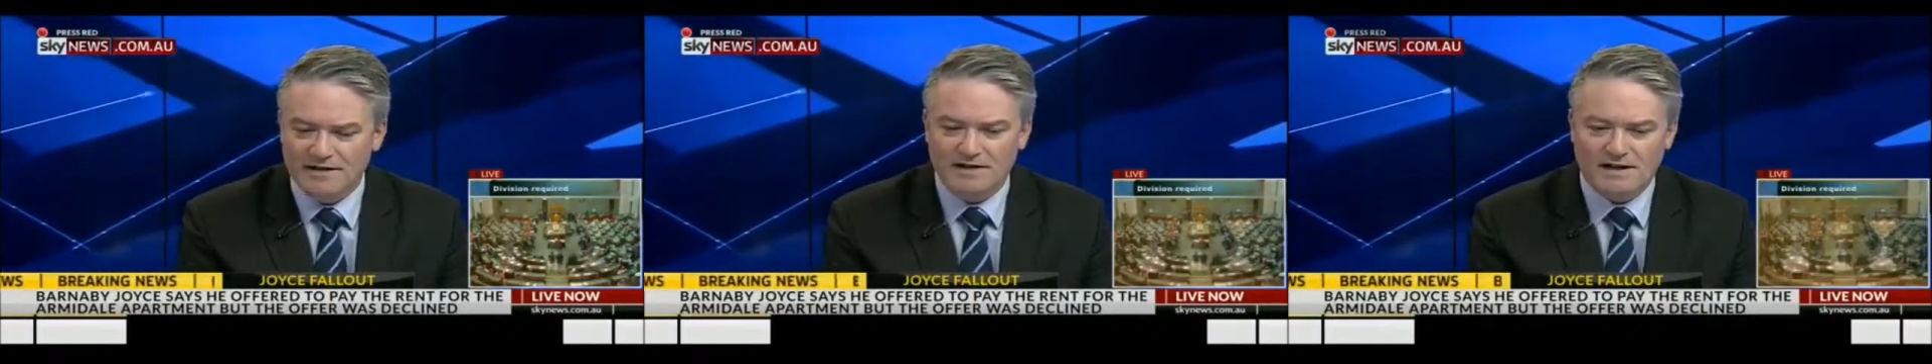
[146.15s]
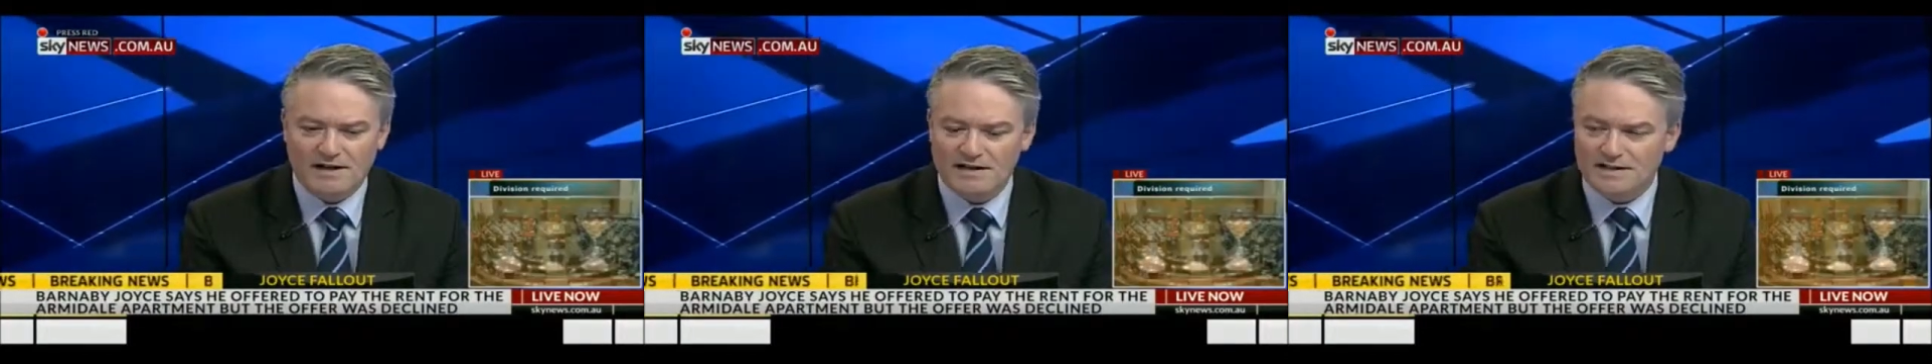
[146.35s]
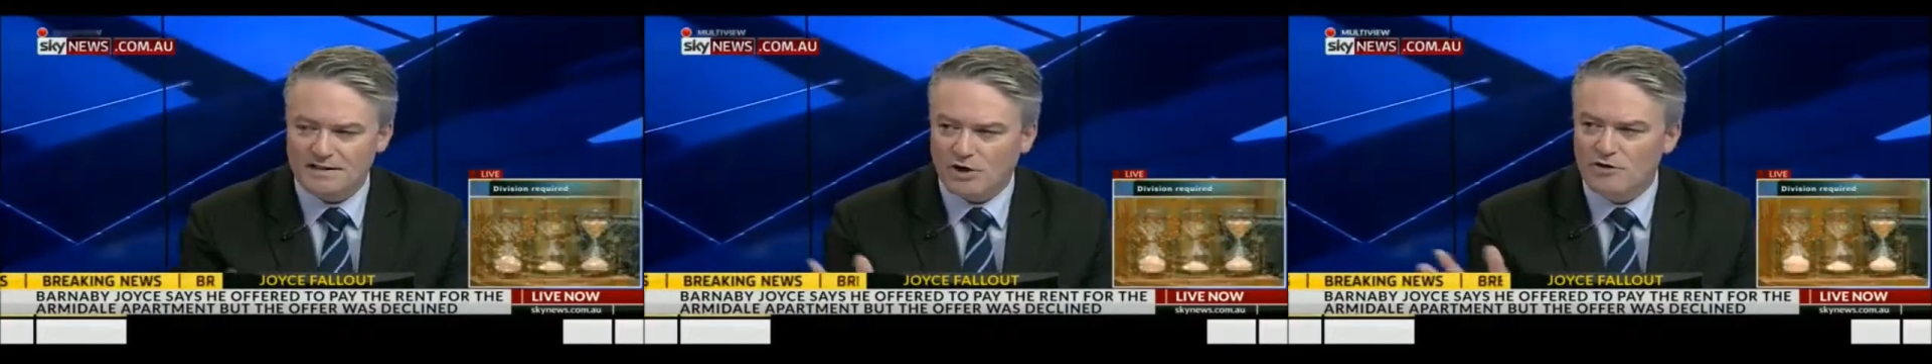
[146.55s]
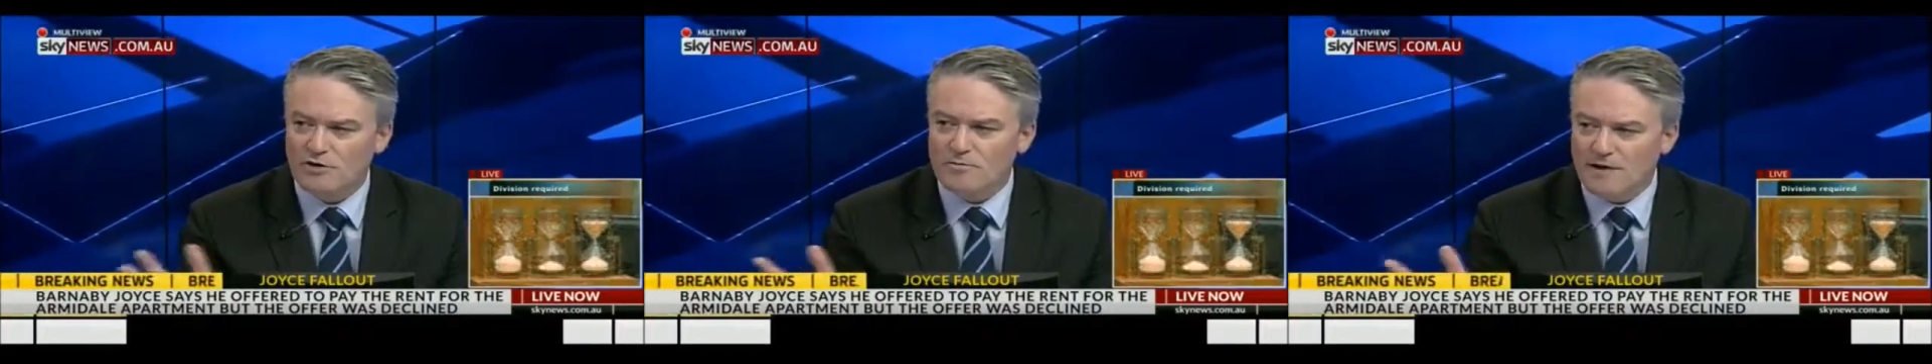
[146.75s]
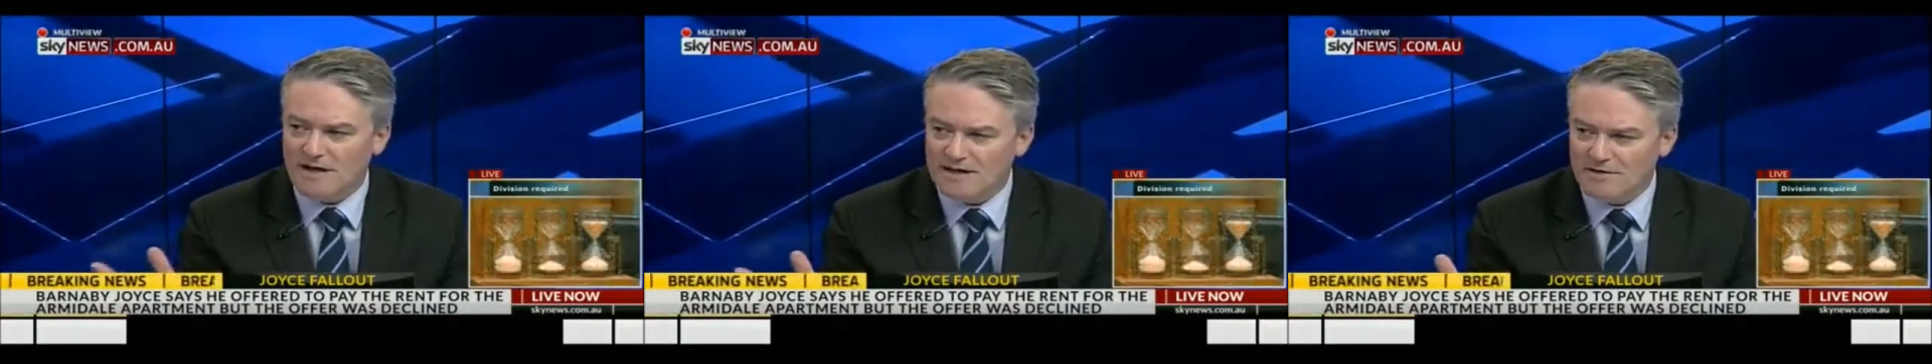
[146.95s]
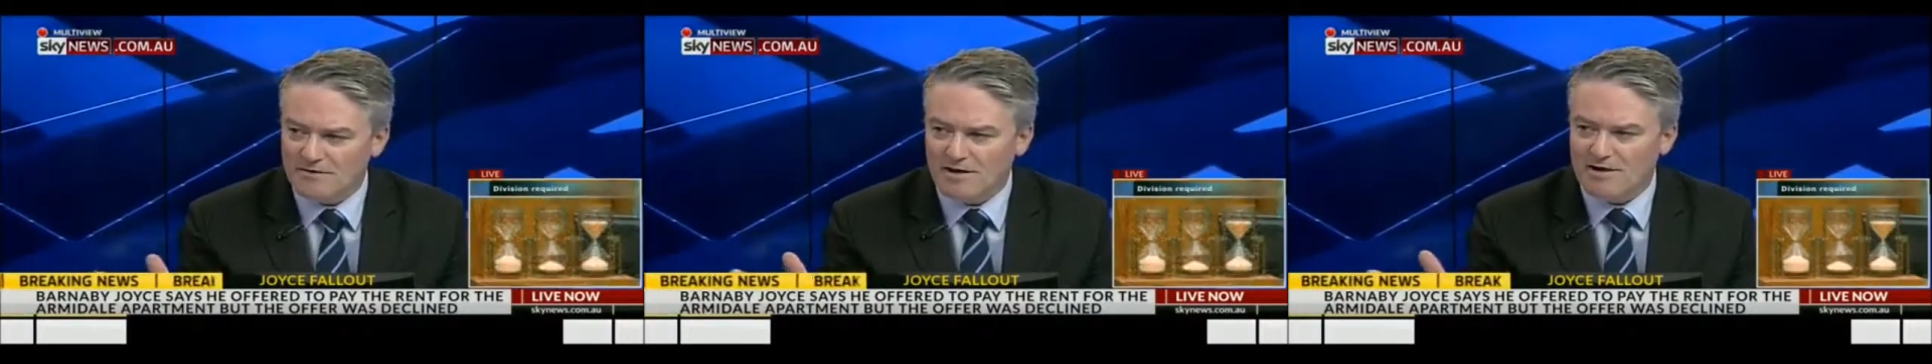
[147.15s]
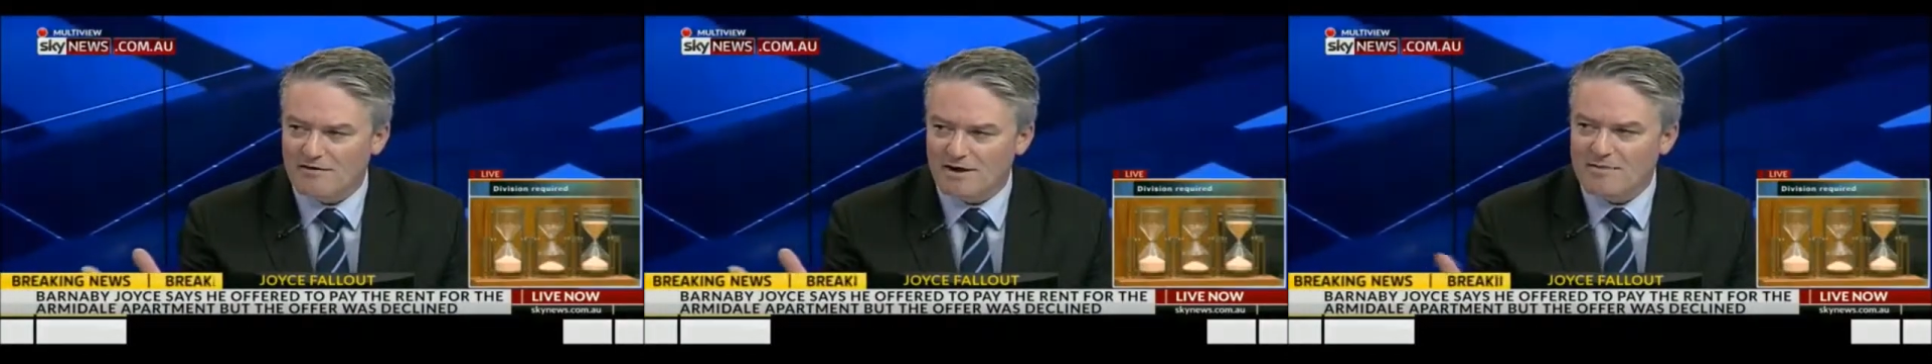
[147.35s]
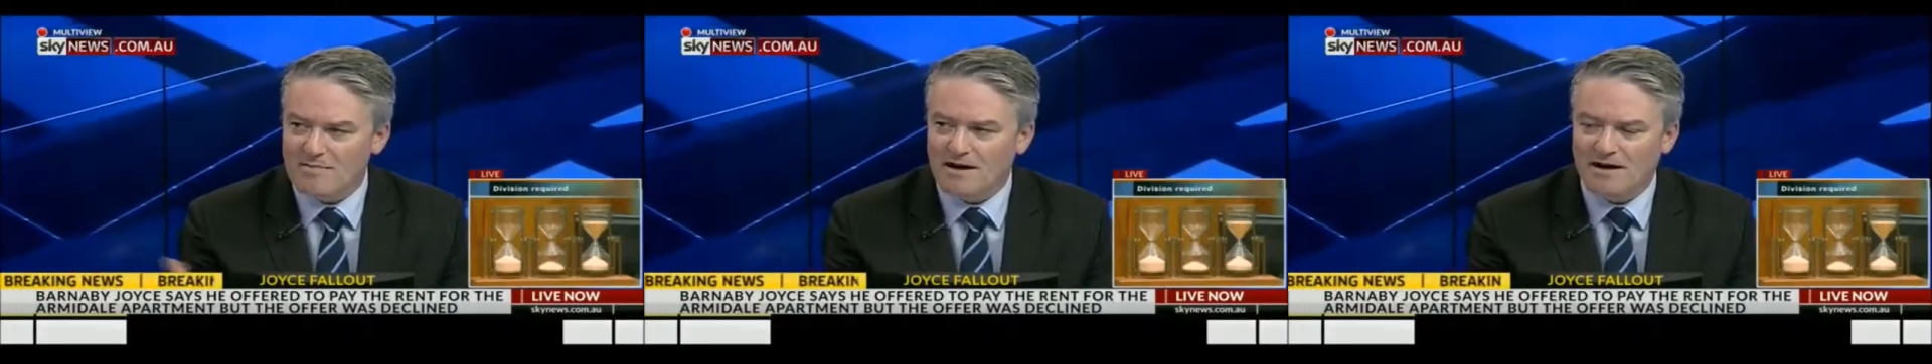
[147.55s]
NDIS. But how are you going to pay
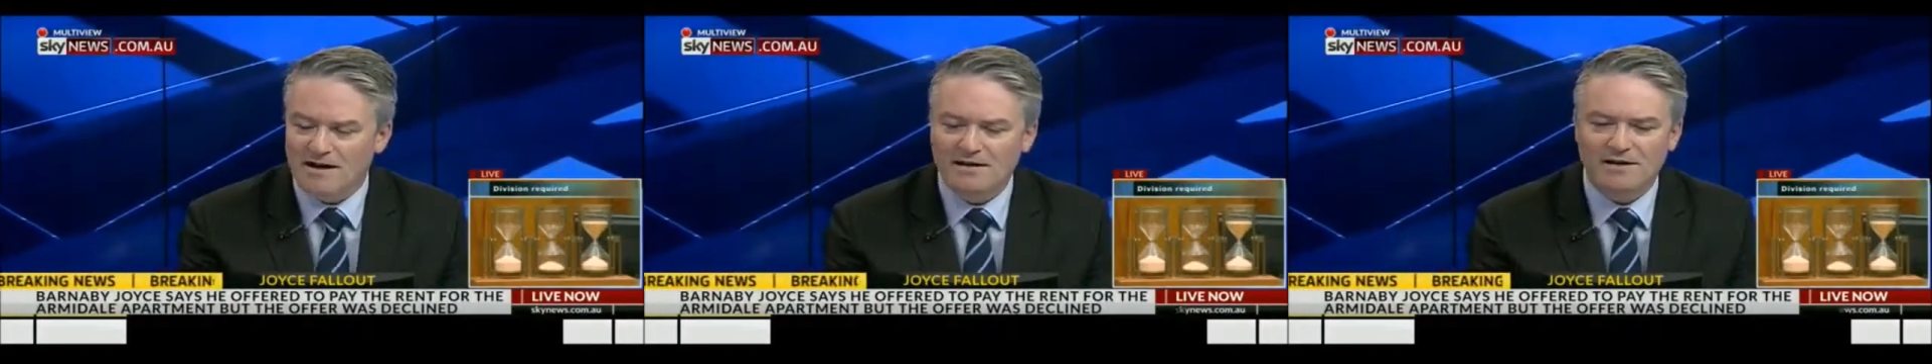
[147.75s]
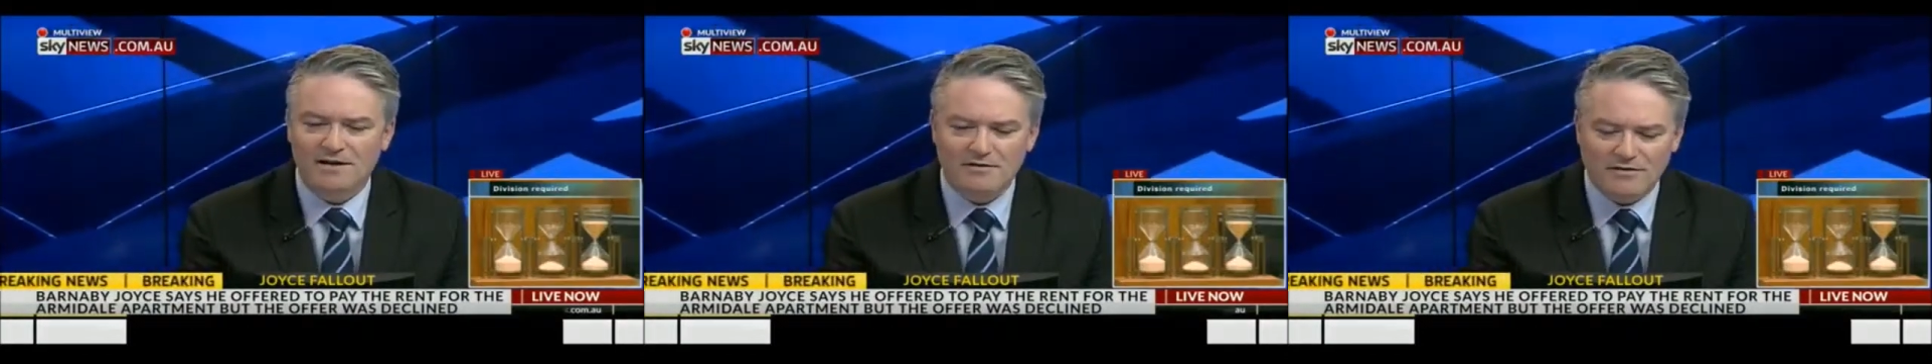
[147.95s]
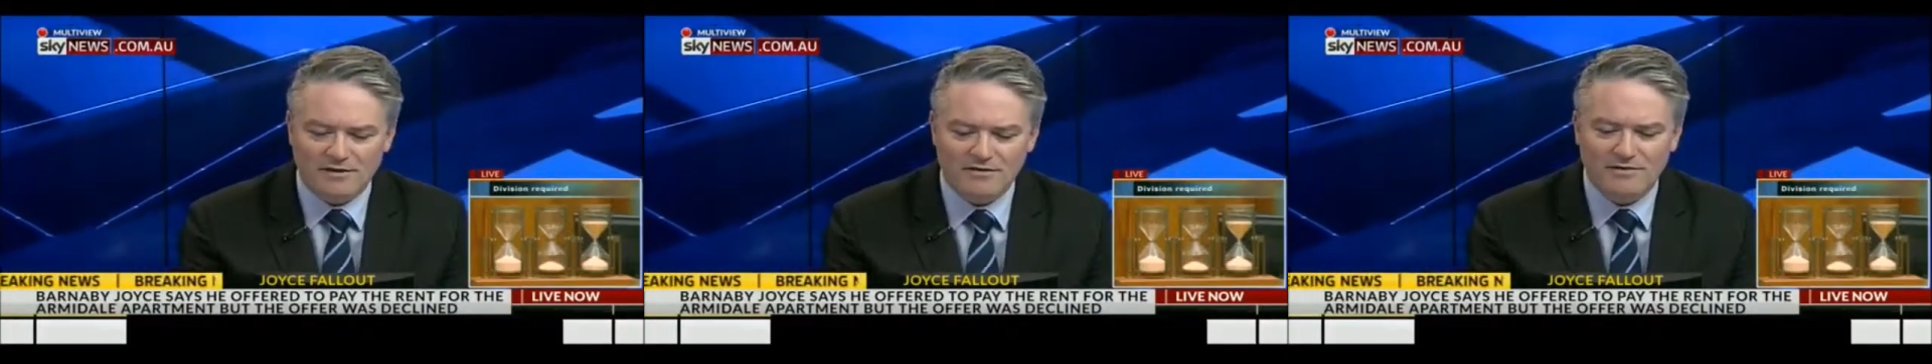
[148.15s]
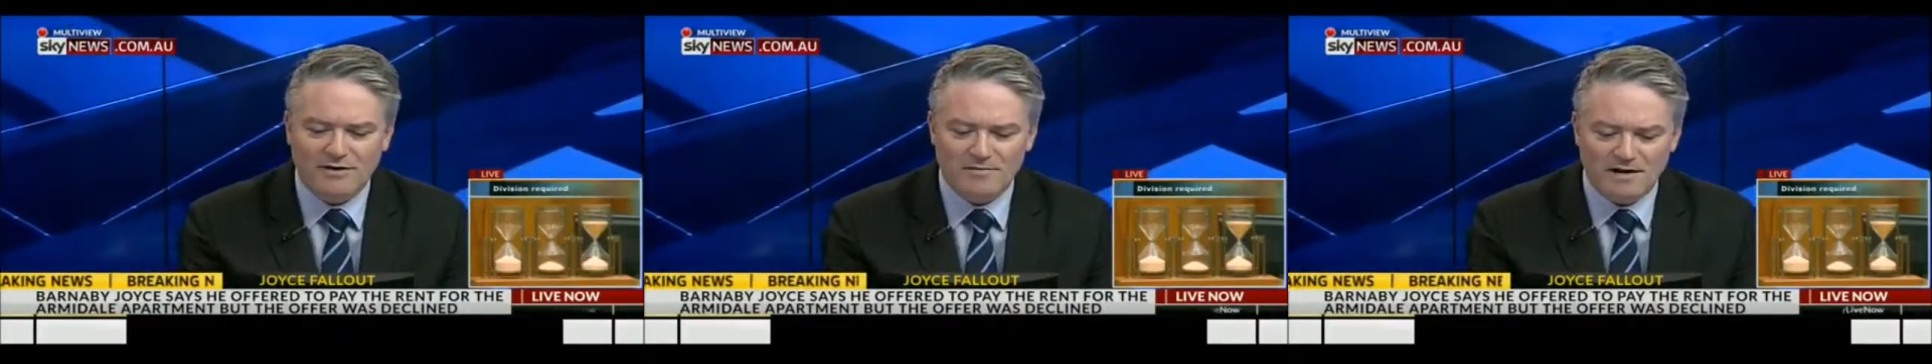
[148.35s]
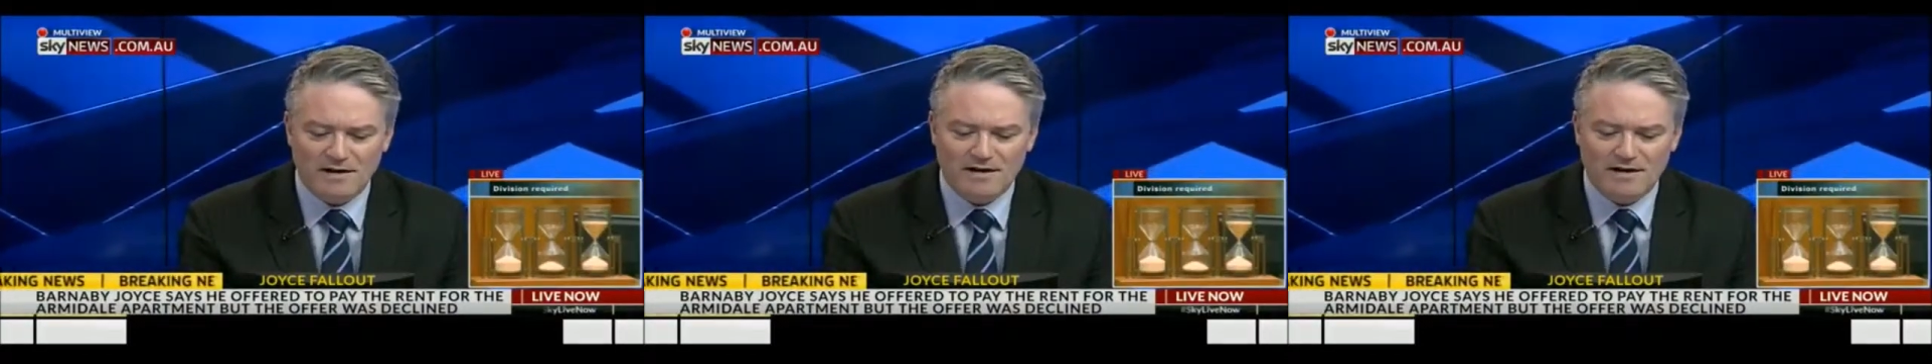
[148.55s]
for income tax cuts?